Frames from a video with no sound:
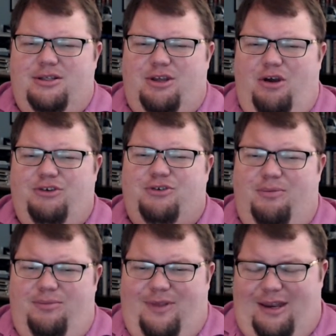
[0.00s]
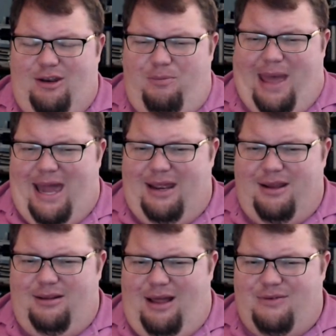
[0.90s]
goes from the
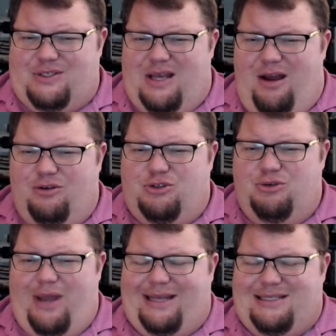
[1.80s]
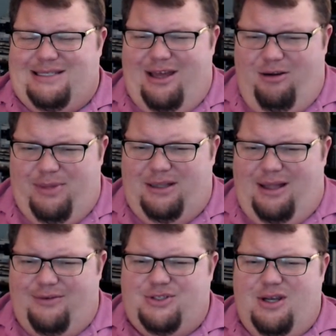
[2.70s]
nomadic lifestyle to a settlement
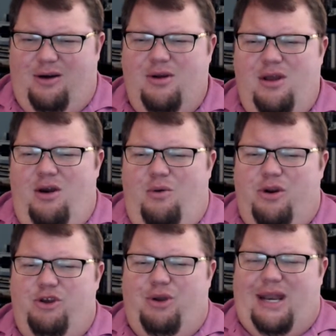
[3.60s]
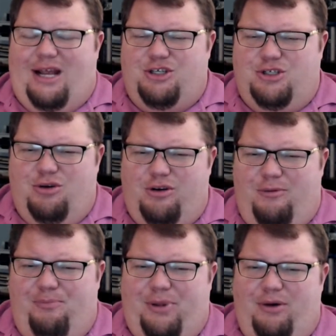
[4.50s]
lifestyle where you can actually start
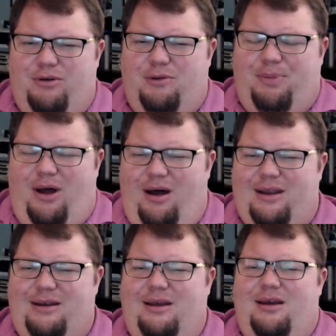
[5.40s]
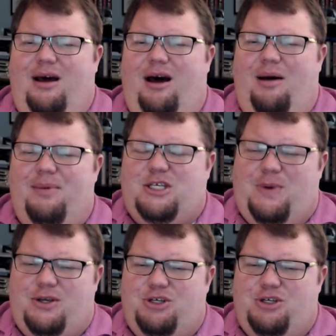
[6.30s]
to build upon, especially